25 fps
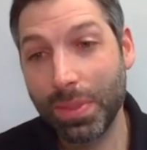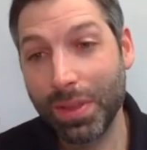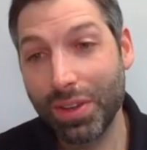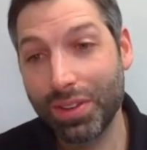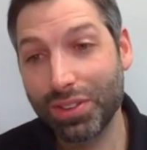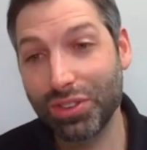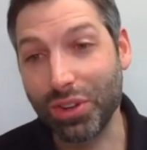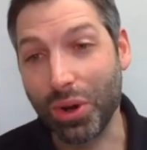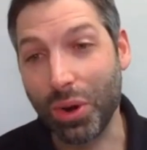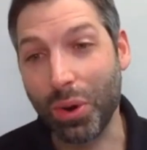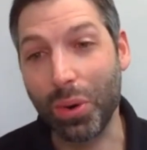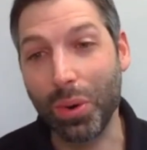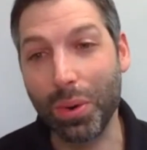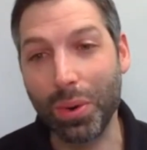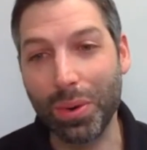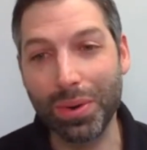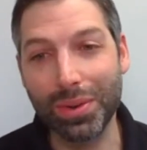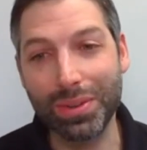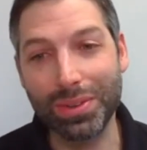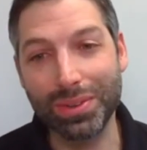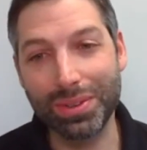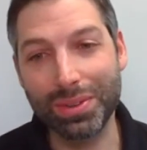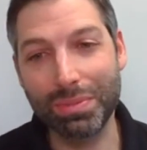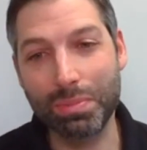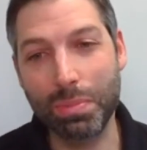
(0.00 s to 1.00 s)
So
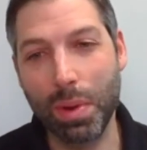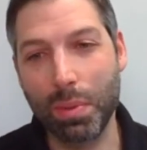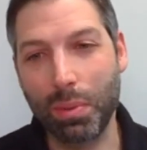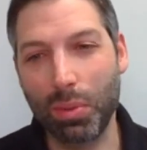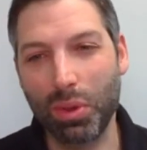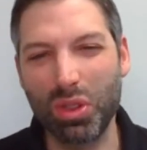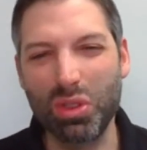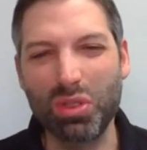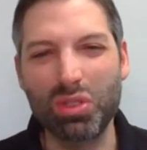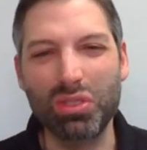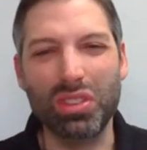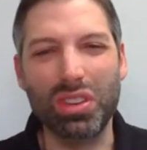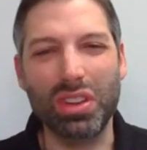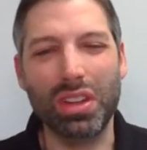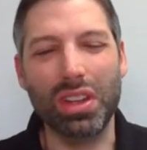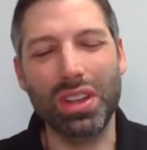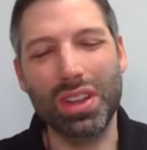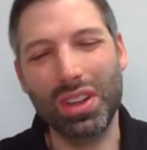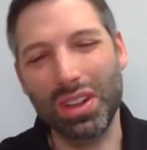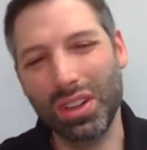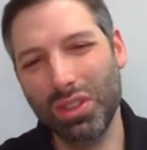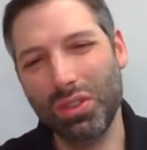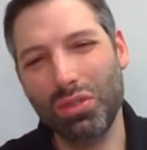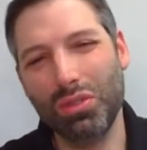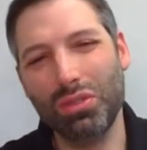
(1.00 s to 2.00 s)
people
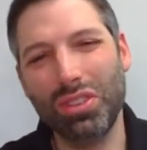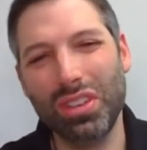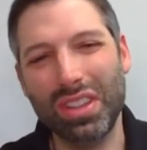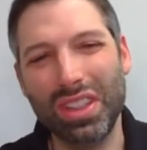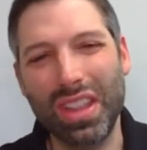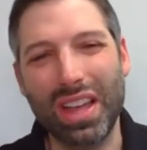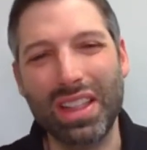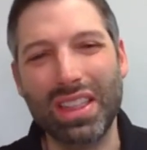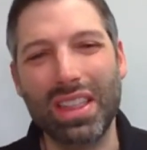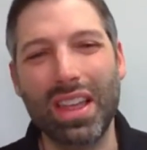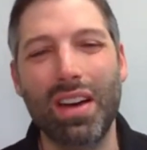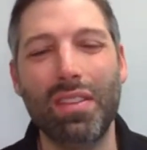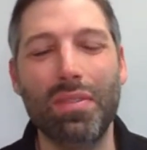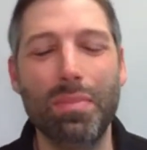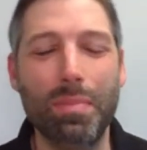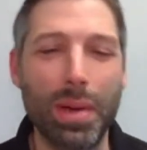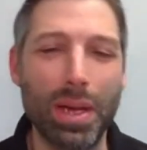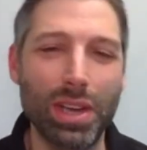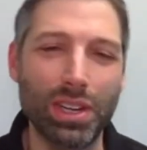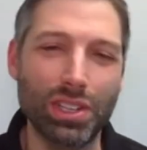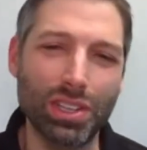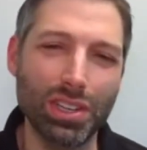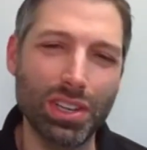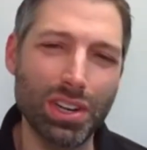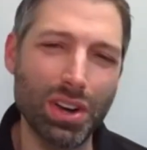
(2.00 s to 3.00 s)
losing that tough
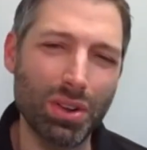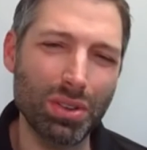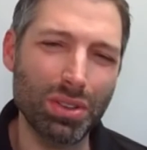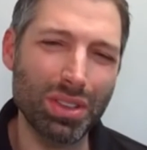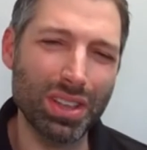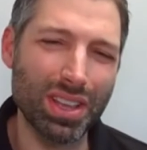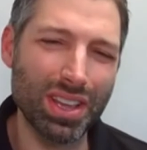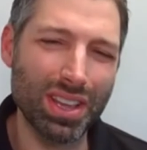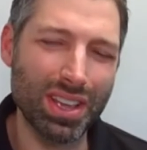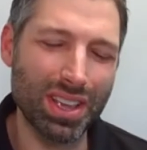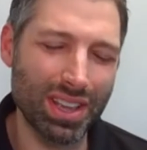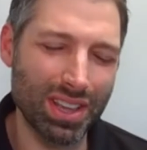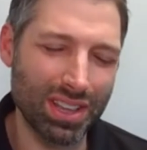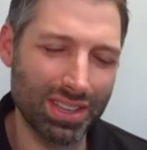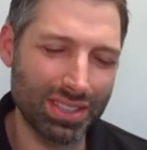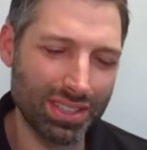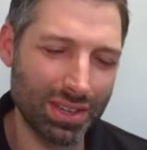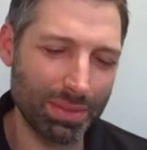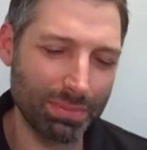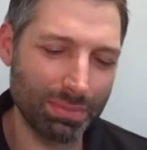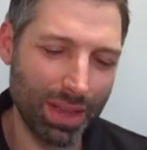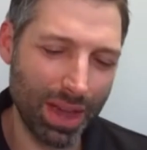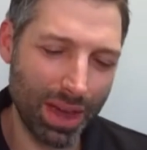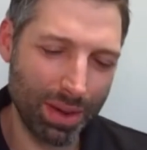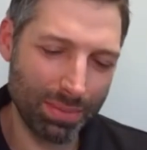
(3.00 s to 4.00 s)
patient.
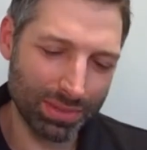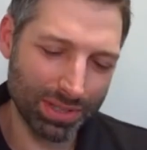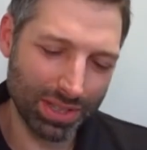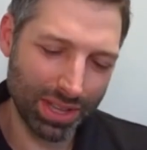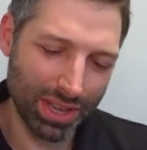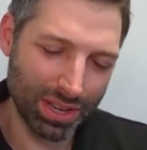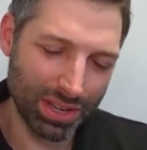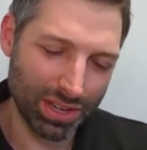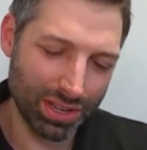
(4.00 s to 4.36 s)
Sometimes